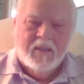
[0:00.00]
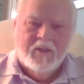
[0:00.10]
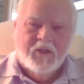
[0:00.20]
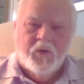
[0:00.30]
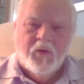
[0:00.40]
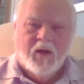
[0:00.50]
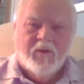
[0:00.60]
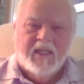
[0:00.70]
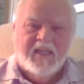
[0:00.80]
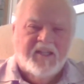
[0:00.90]
do all
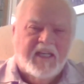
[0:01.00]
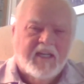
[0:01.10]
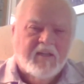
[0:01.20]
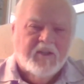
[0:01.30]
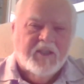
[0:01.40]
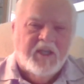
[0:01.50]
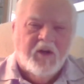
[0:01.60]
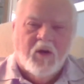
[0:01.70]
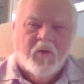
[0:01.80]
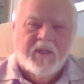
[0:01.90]
these deals and you
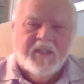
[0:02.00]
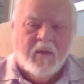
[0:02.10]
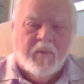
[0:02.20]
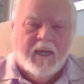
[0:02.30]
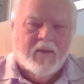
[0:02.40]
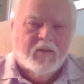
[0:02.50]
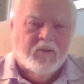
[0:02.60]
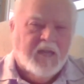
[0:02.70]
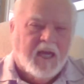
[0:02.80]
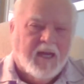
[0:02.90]
always come out
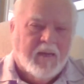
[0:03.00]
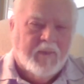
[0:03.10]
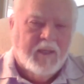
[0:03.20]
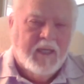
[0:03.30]
on top?